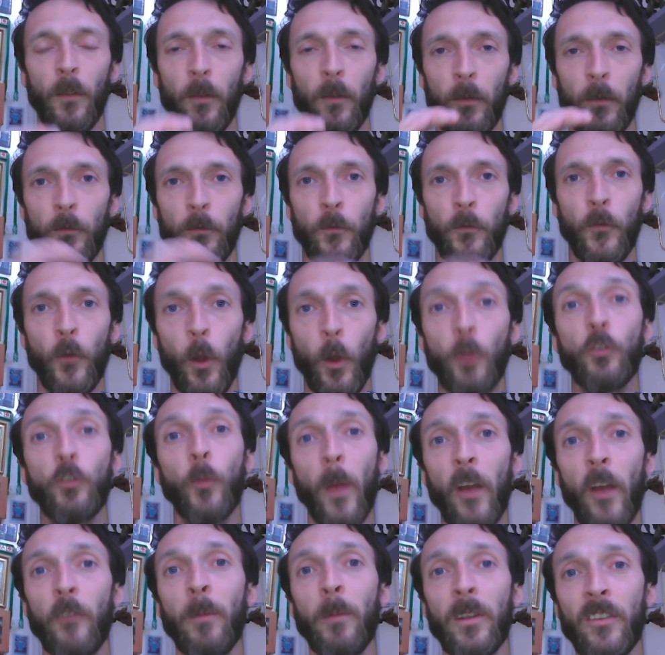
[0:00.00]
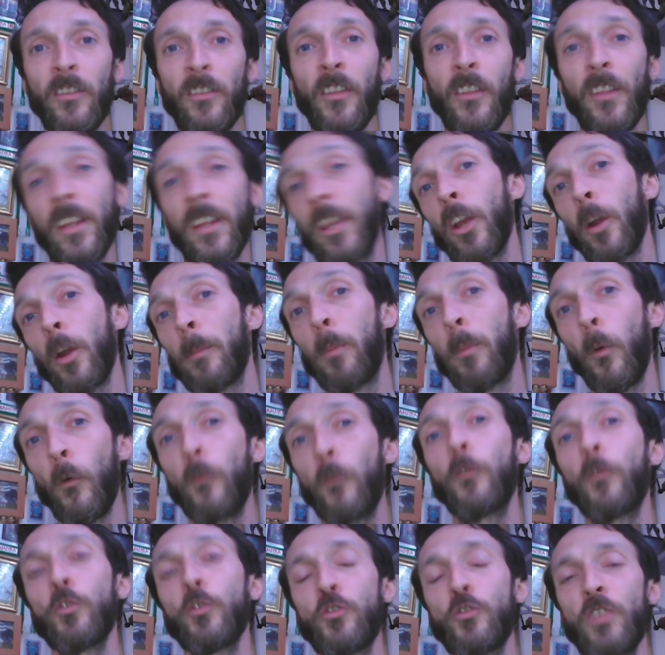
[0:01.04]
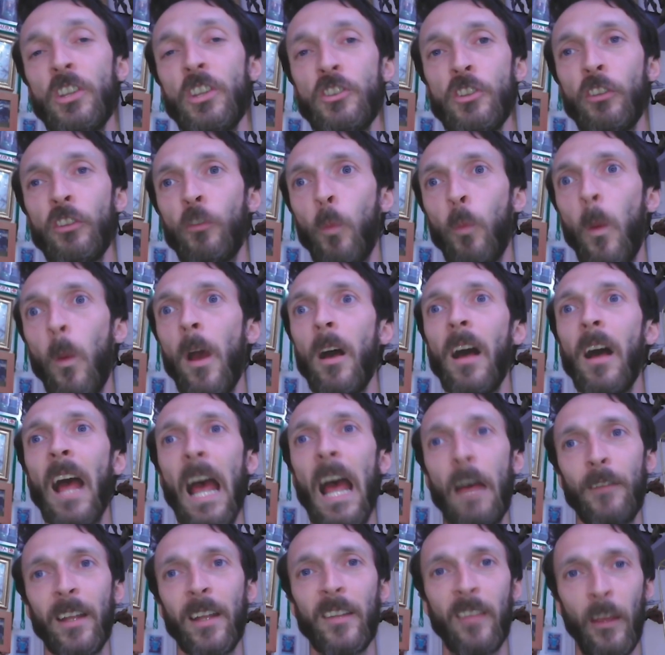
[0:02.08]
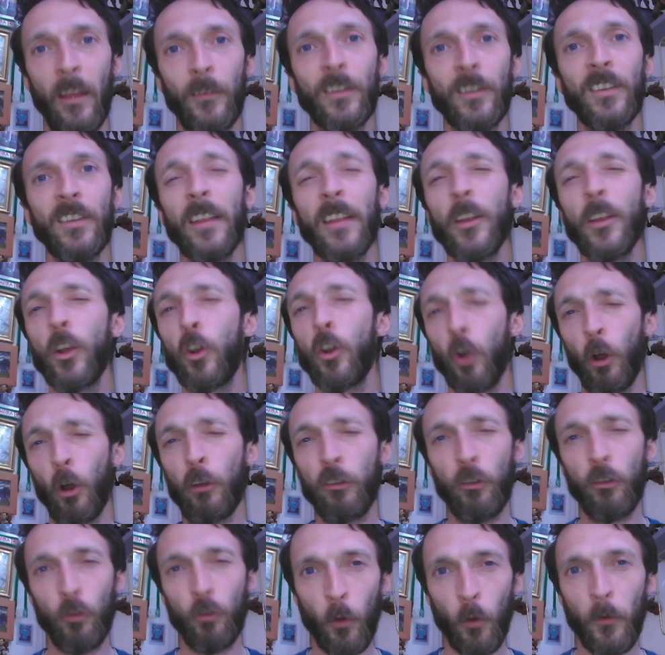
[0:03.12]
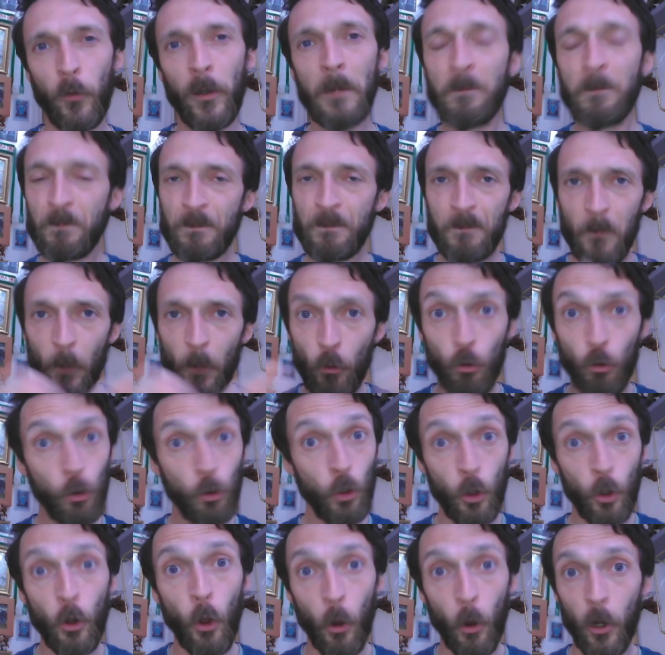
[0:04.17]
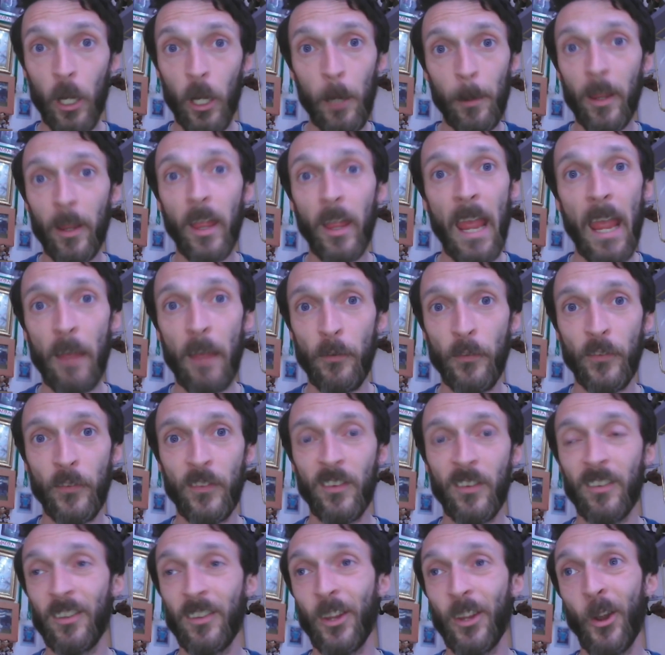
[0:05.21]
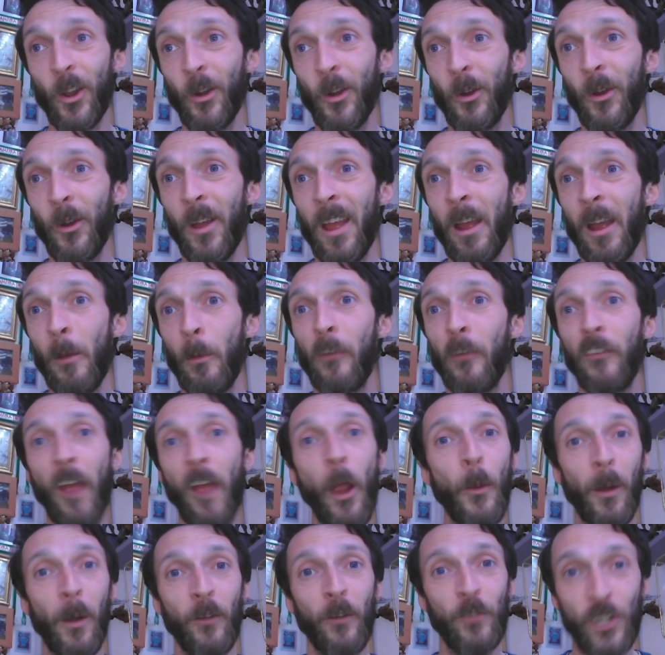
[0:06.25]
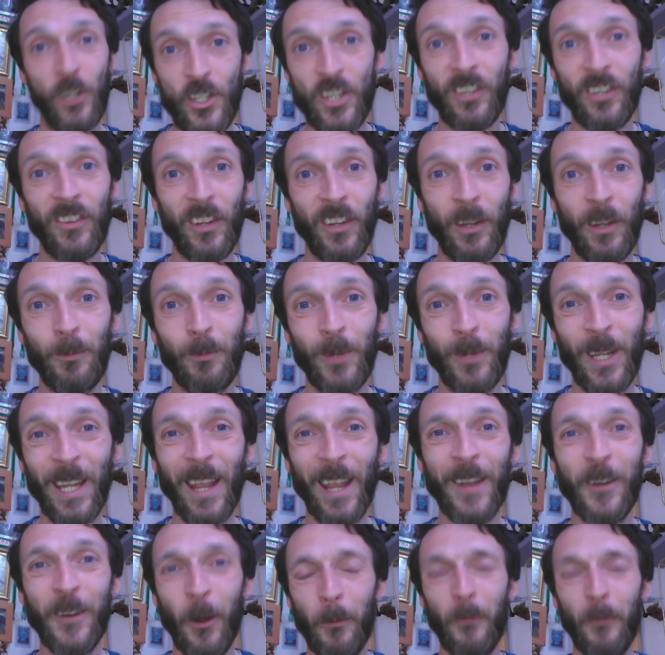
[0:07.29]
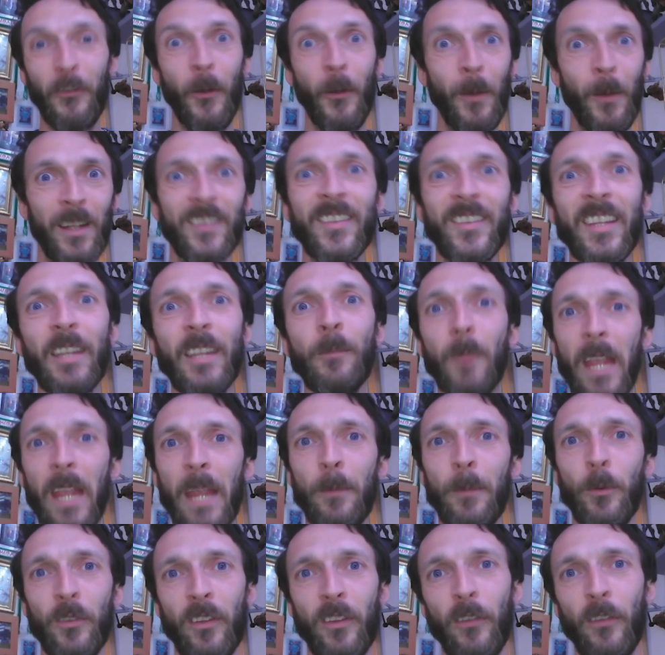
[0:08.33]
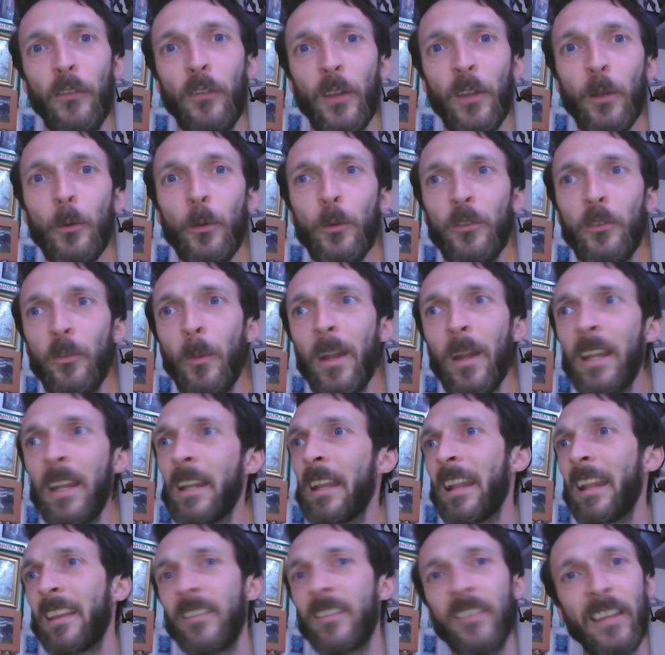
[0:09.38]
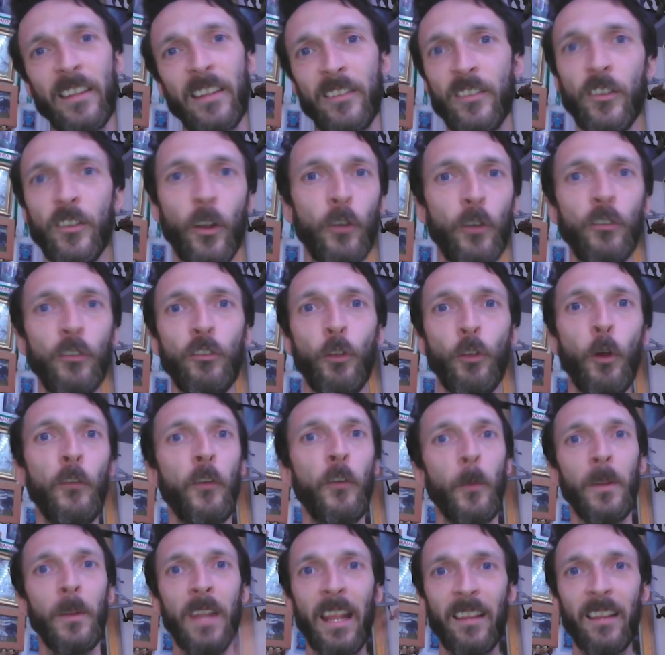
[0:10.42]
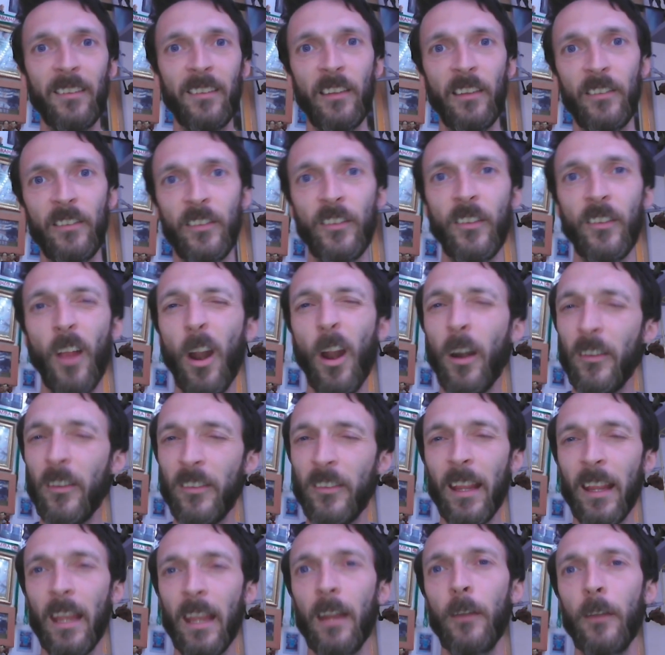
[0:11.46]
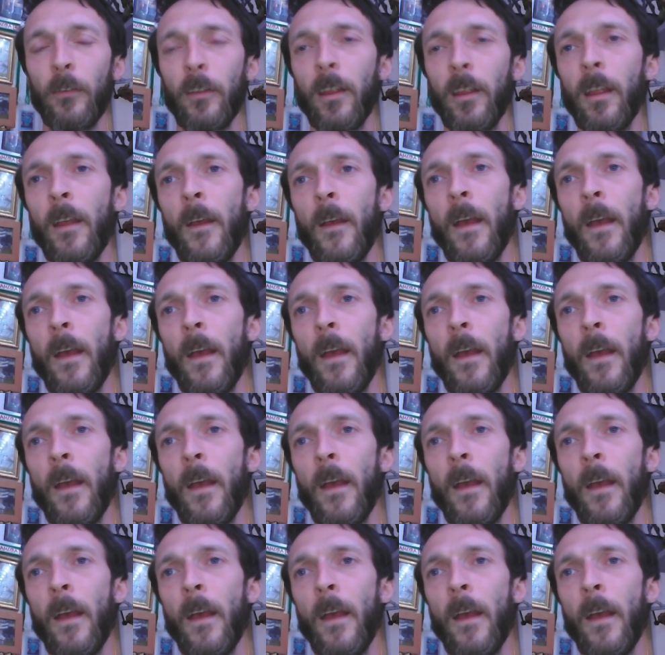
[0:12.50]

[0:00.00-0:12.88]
throughout 12 months of the year, both of those regions will have activity that crosses over. So you're not going to be left, without a region to compete in, or without a team able to field when this season turns off or when that season starts, that kind of thing.